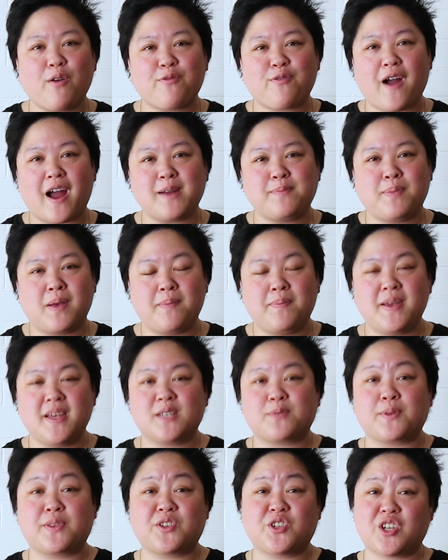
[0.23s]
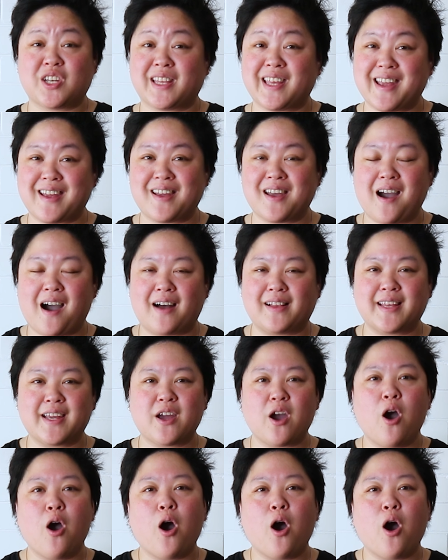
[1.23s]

fried pippies with chili and garlic